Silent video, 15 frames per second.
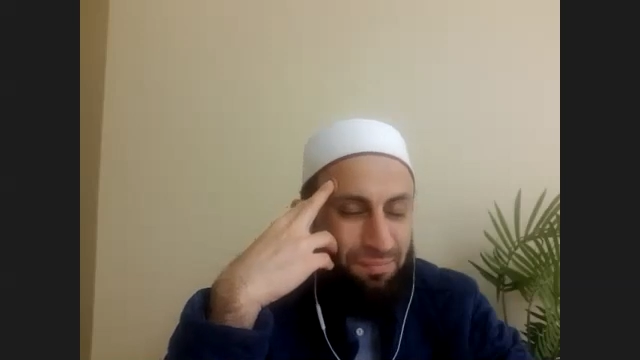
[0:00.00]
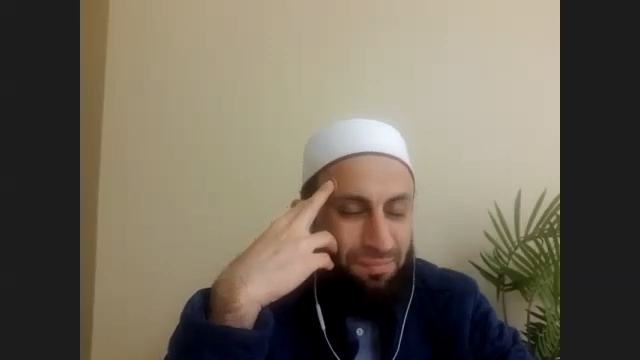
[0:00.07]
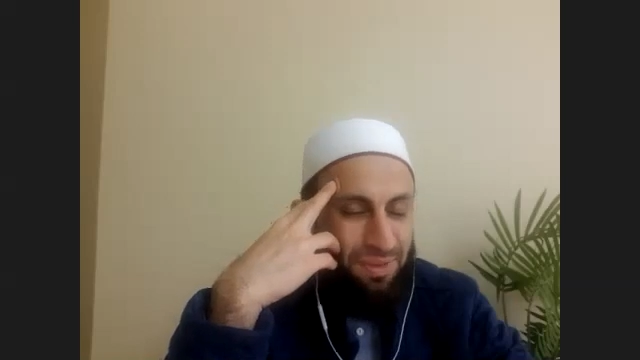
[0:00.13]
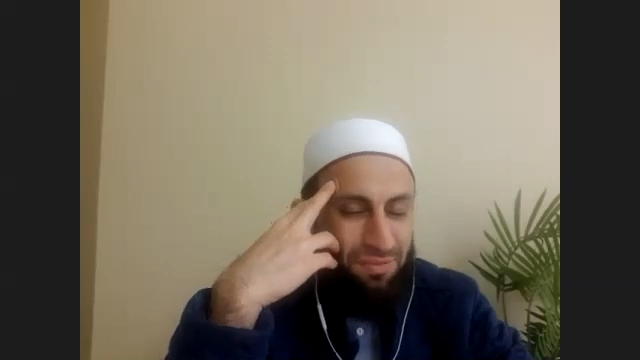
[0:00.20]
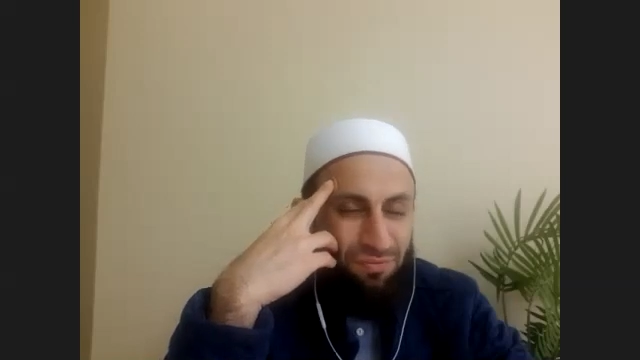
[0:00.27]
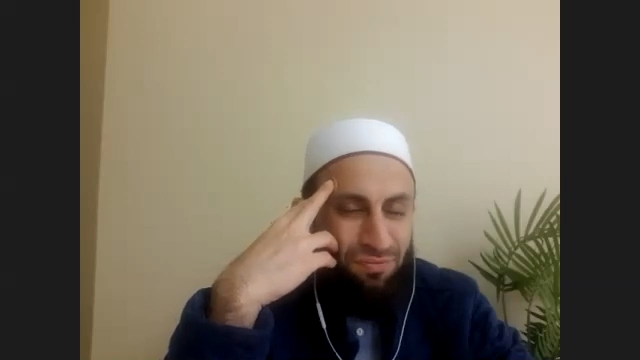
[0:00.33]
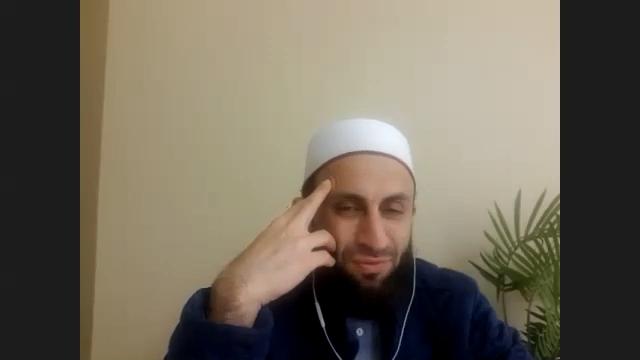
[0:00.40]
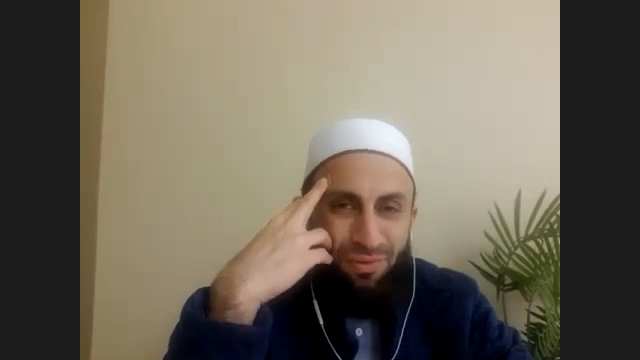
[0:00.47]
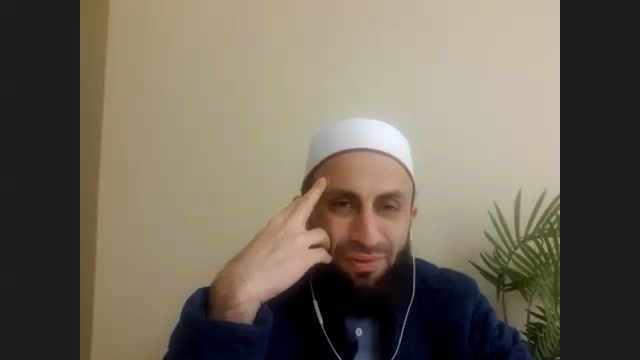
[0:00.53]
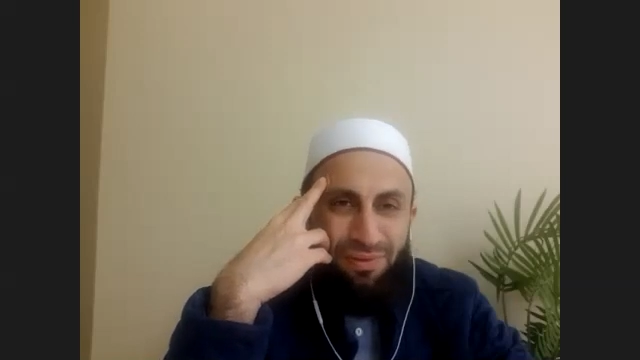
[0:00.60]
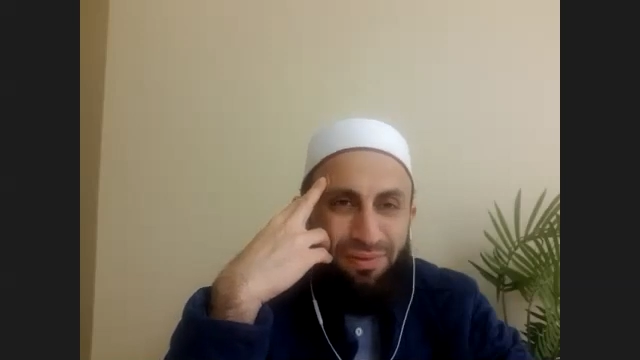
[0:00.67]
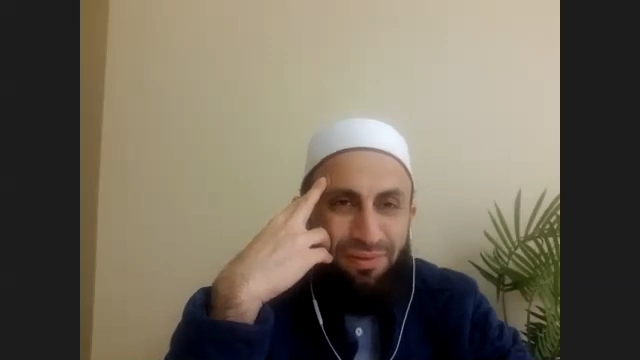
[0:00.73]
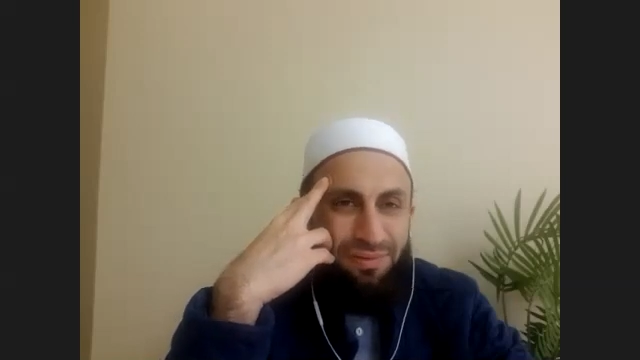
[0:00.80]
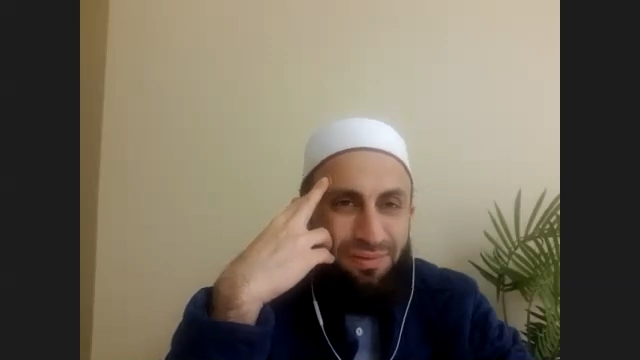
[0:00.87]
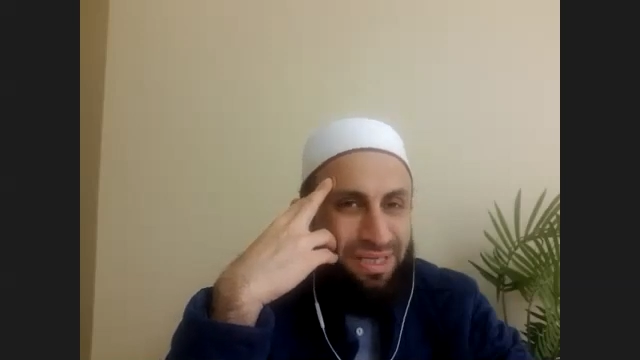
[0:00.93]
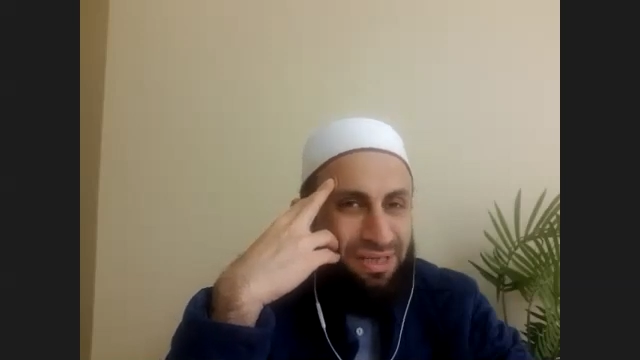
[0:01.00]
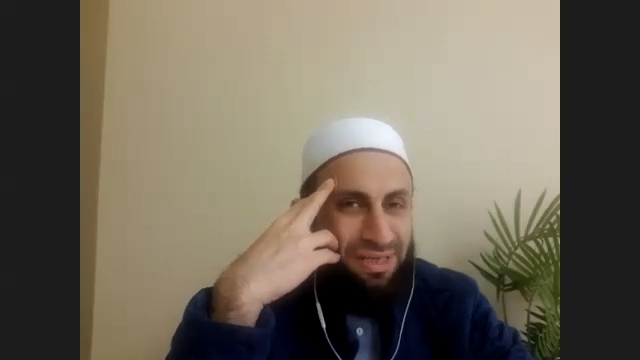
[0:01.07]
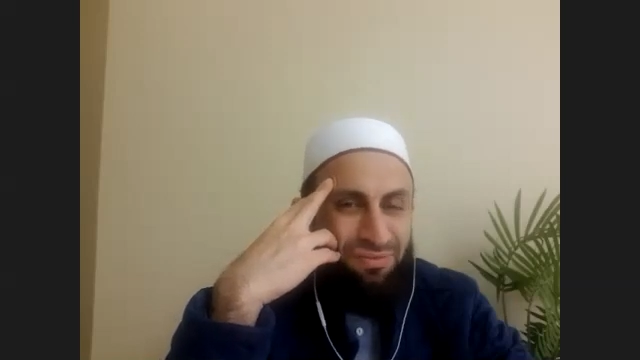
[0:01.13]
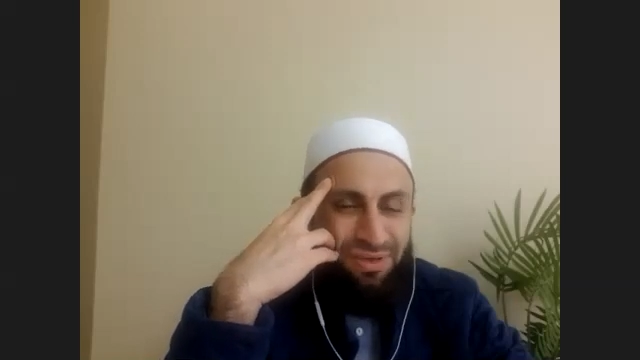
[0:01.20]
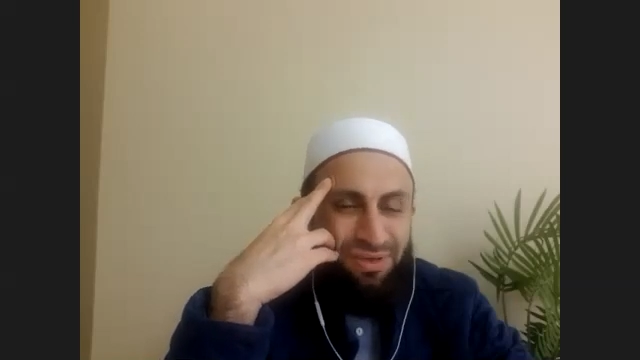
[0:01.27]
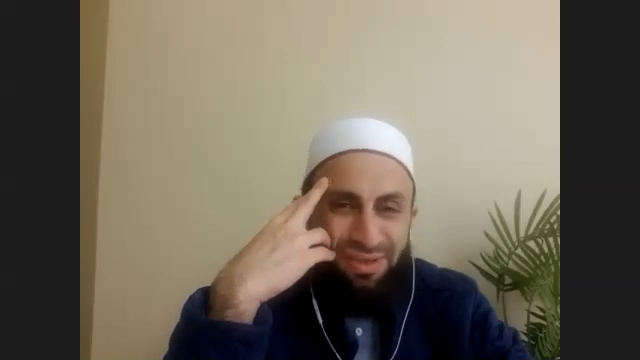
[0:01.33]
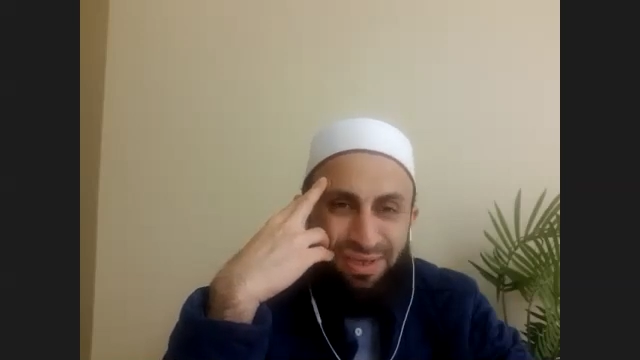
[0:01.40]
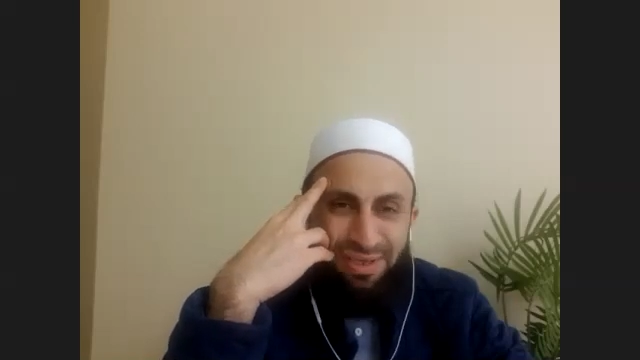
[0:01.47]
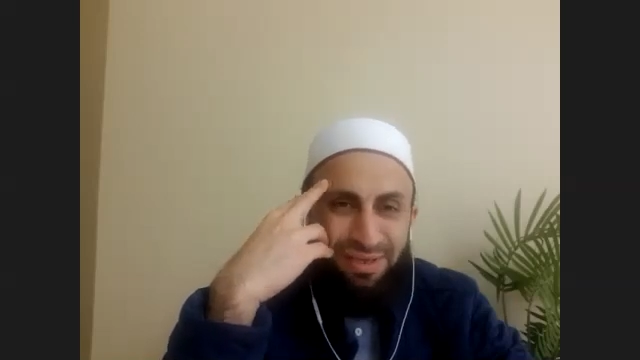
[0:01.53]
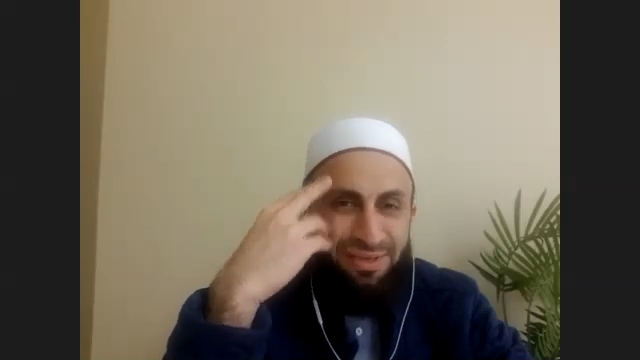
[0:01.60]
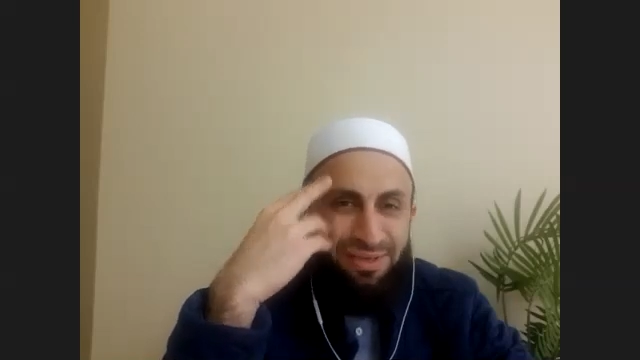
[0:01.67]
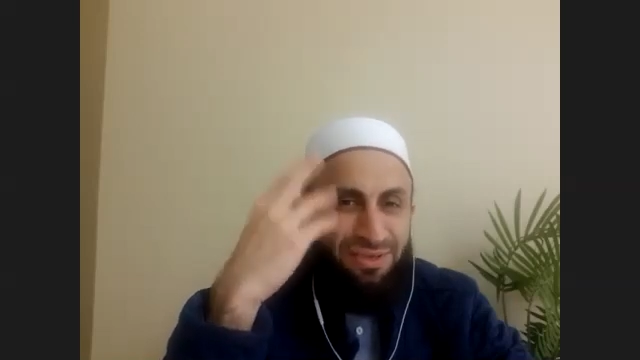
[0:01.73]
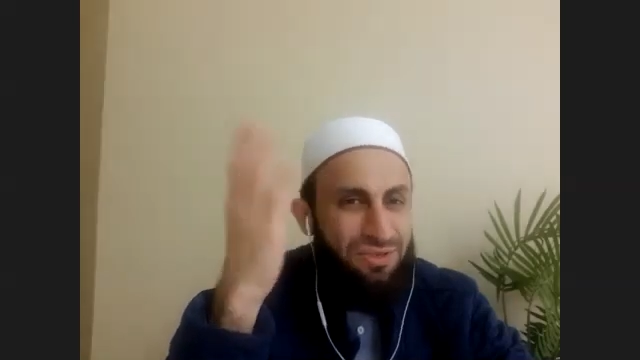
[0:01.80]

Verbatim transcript: painful, everything.